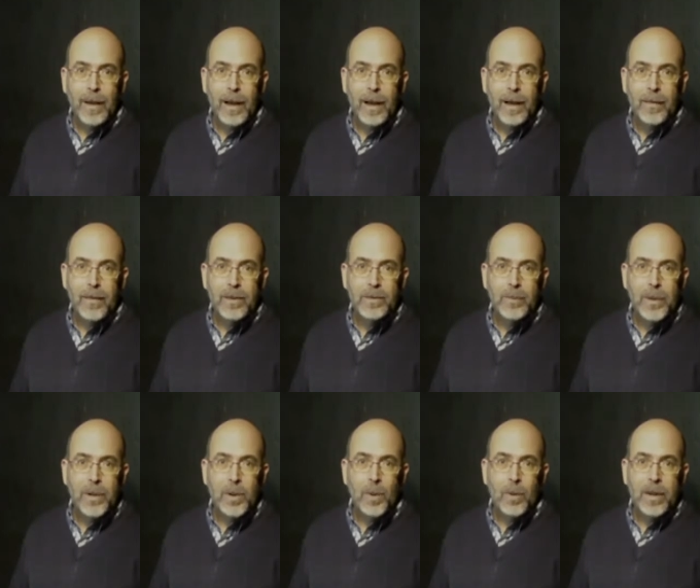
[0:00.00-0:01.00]
Uh, this
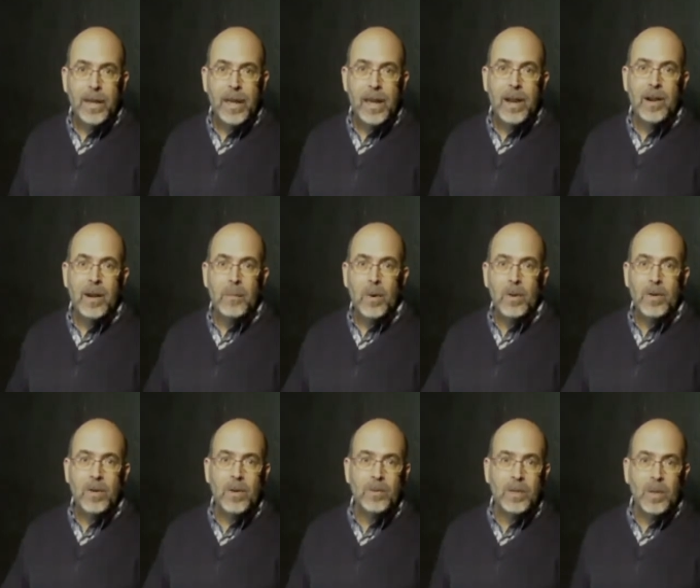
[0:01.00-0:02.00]
recording here, I'm
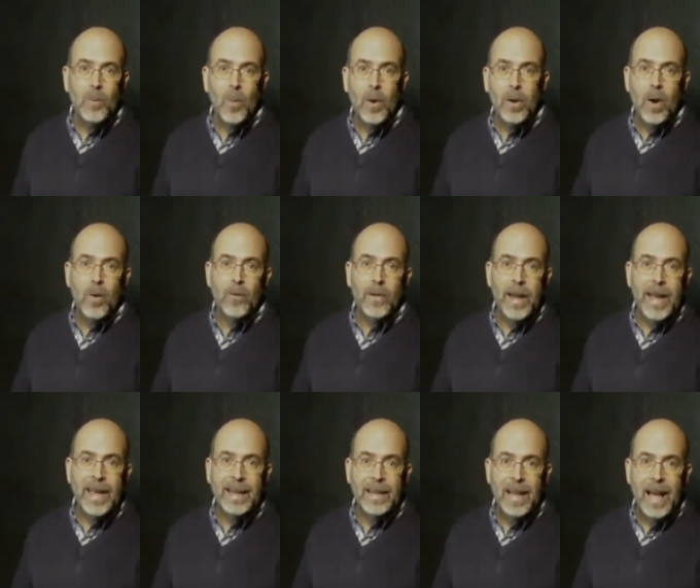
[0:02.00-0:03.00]
only using one
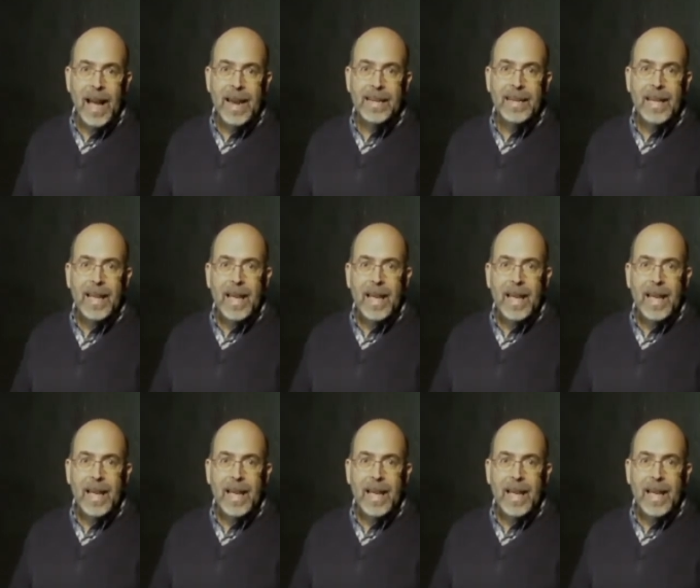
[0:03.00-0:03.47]
overhead light.